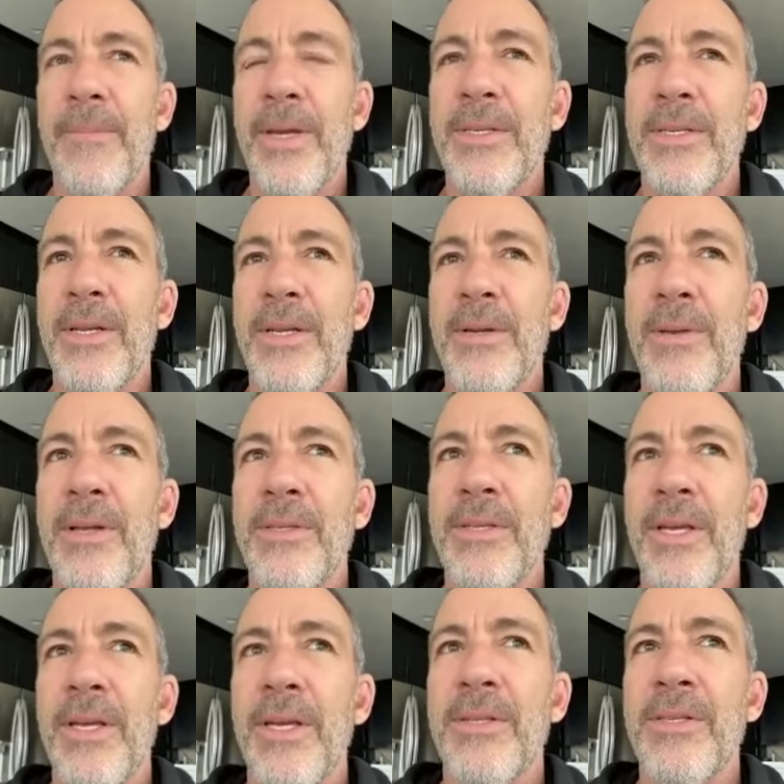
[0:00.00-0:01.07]
Yeah, it's, it's good.
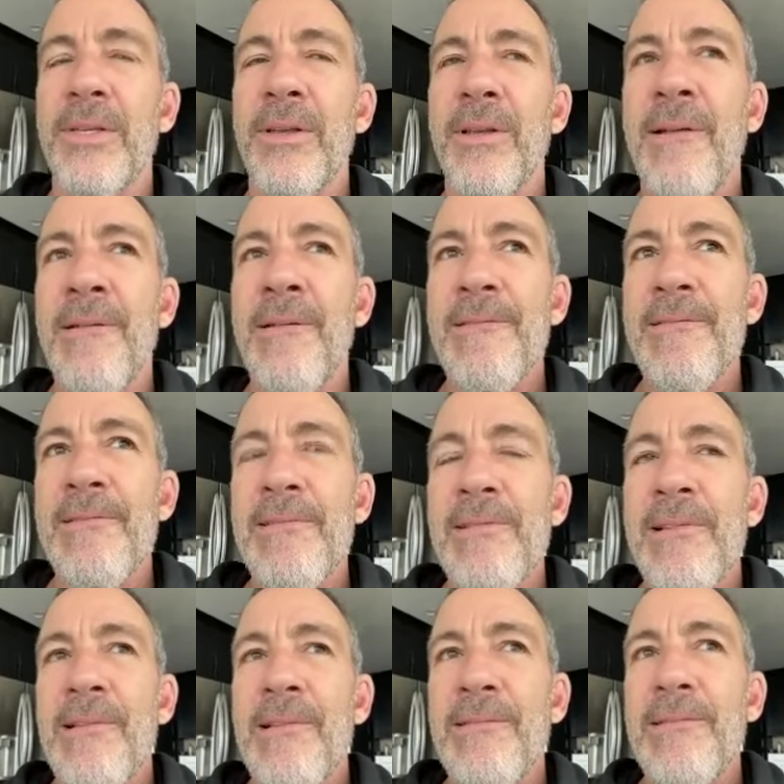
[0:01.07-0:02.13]
It's, it's
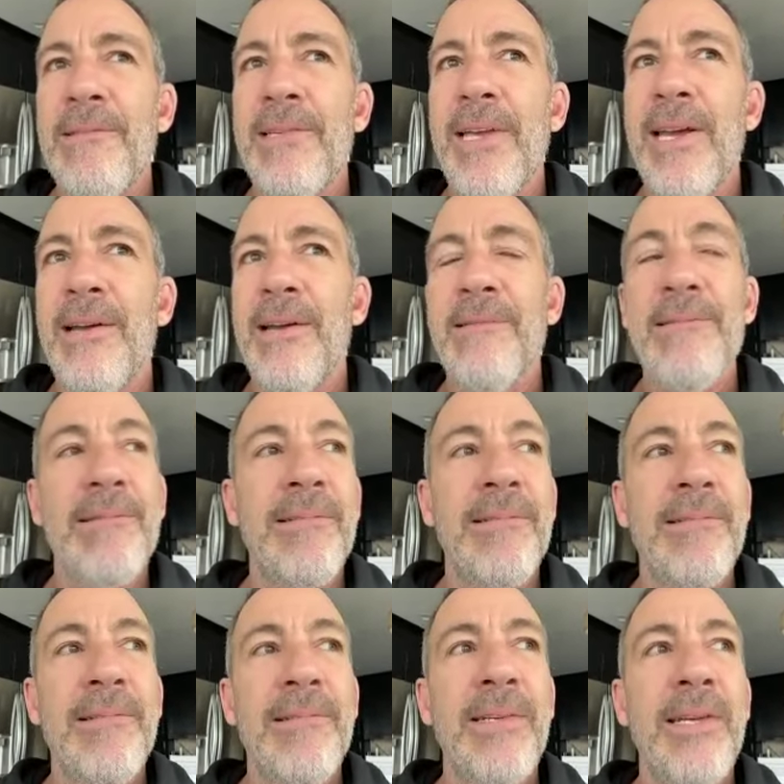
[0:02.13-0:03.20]
yeah.
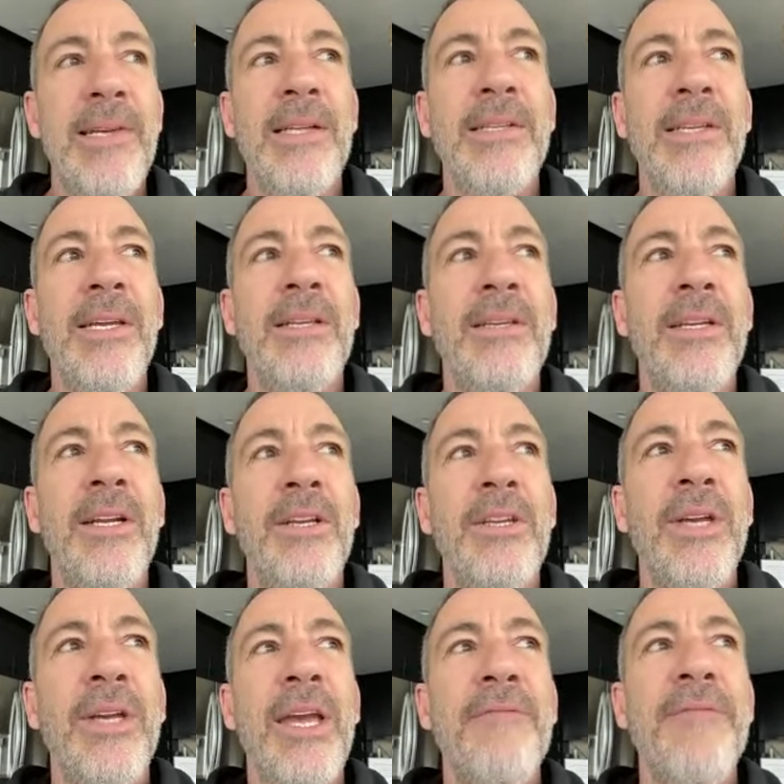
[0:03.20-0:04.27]
It, it, you know,
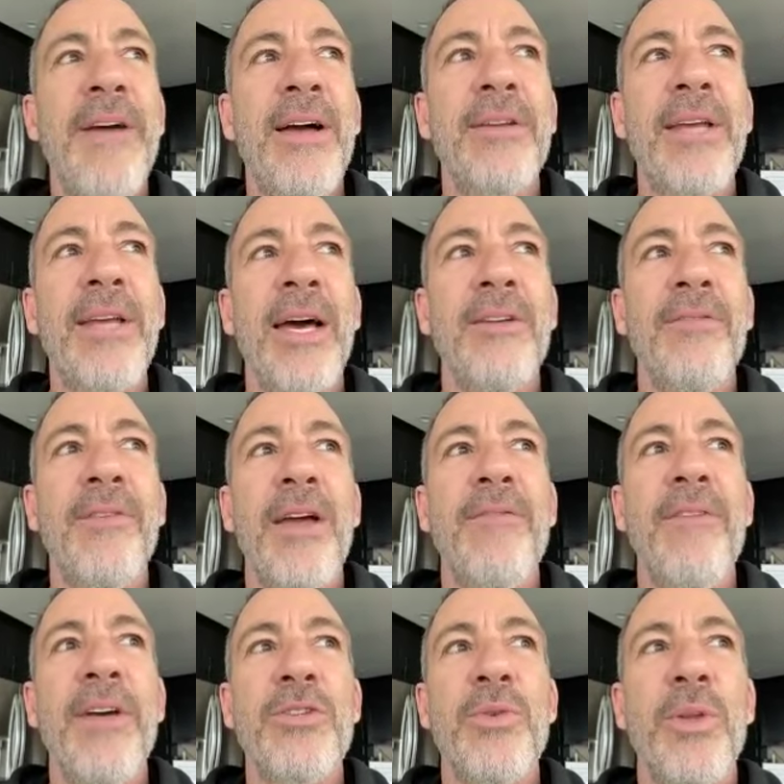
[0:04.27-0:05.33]
you get found out
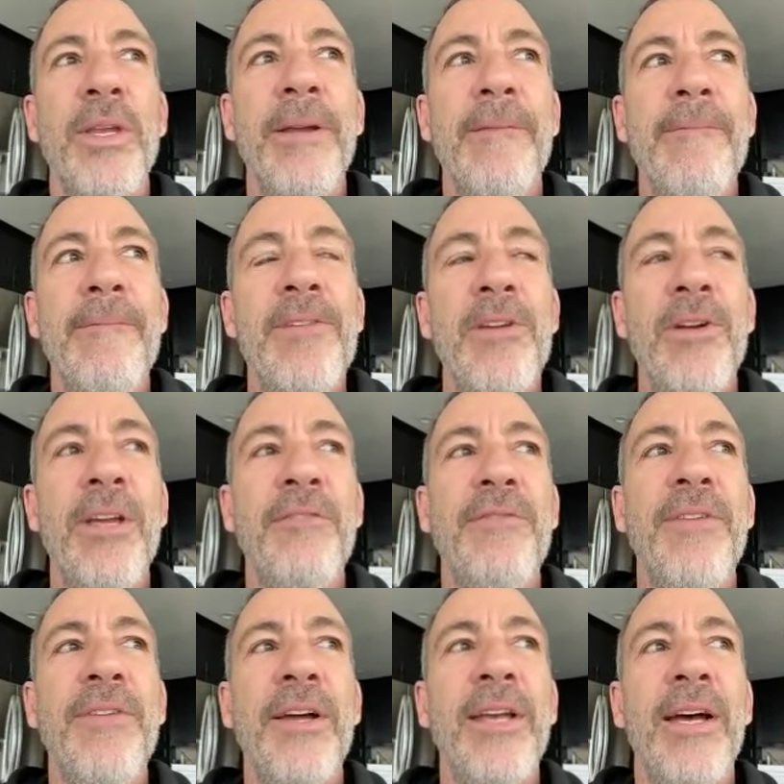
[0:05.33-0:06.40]
eventually. You'll get
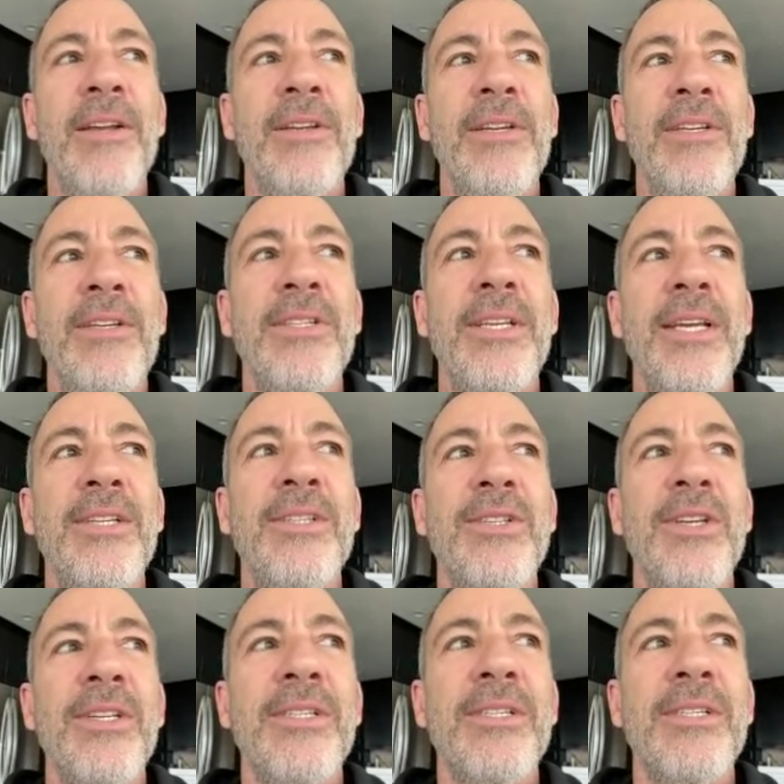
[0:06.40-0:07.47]
found out. You just, it's
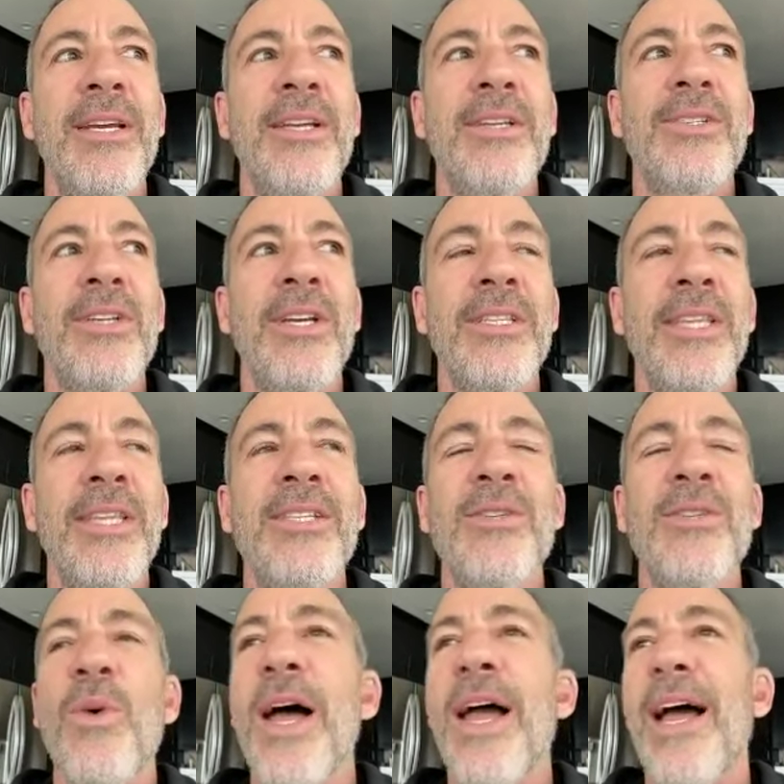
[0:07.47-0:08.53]
just, it's just. This
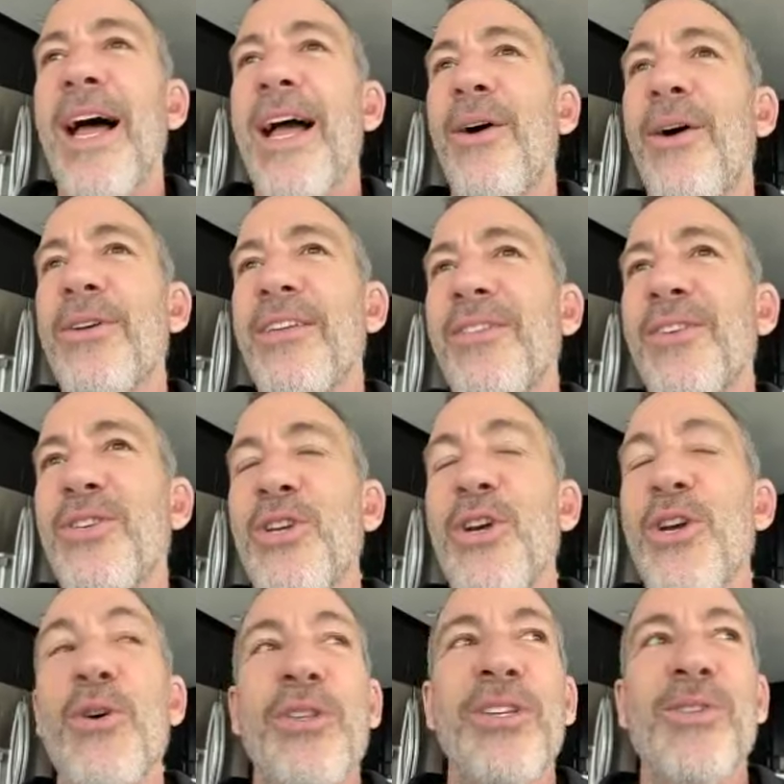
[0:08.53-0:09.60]
is why I always have this
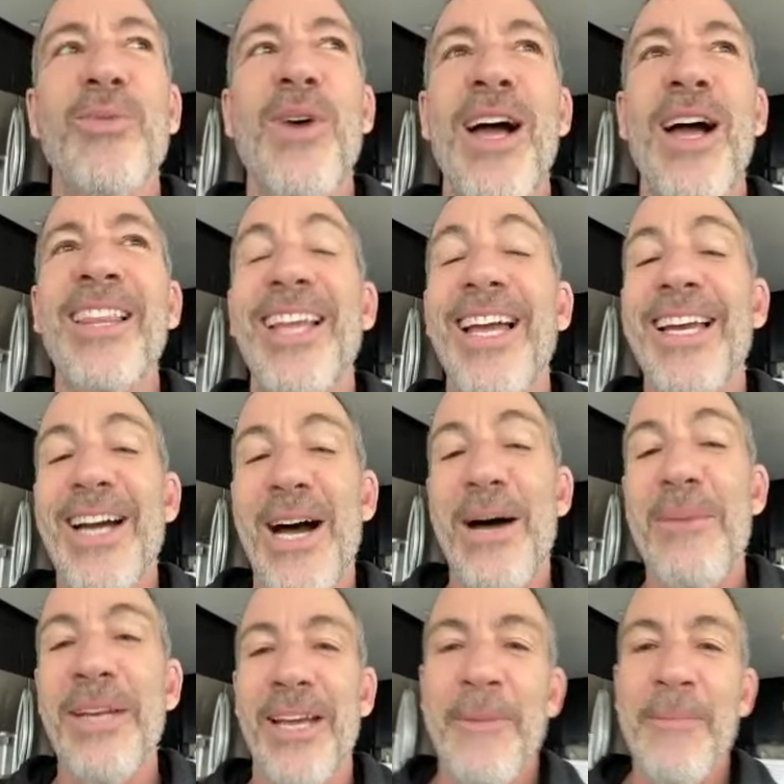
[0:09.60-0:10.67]
joke. This is why I like
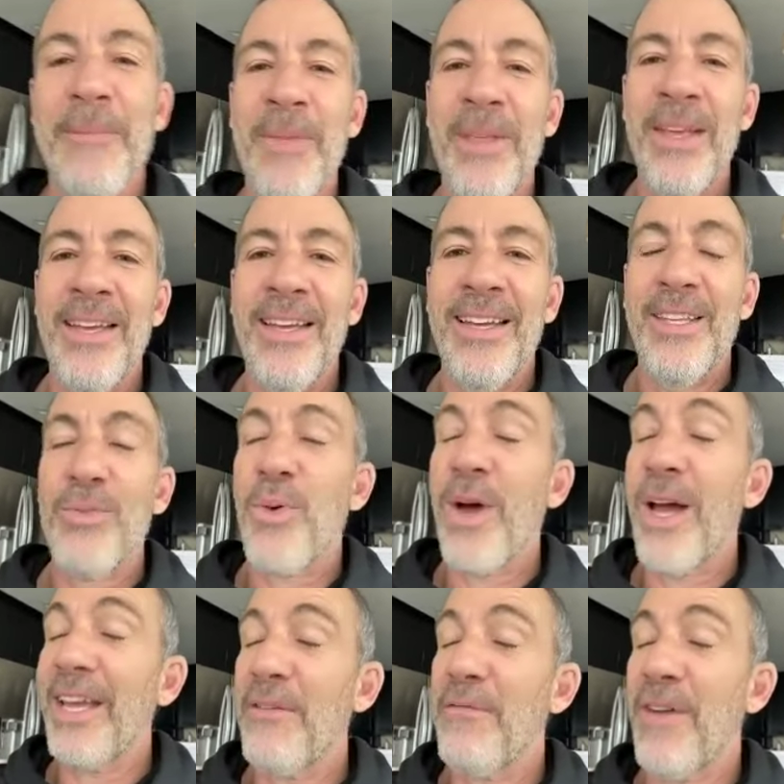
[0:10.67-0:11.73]
comedy. It's
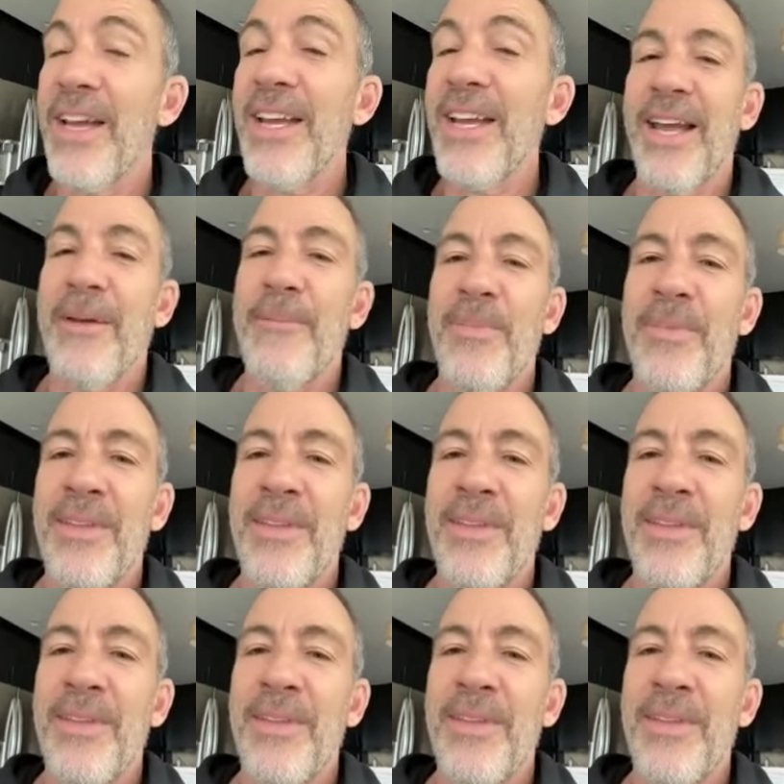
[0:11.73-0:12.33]
why I like fighting.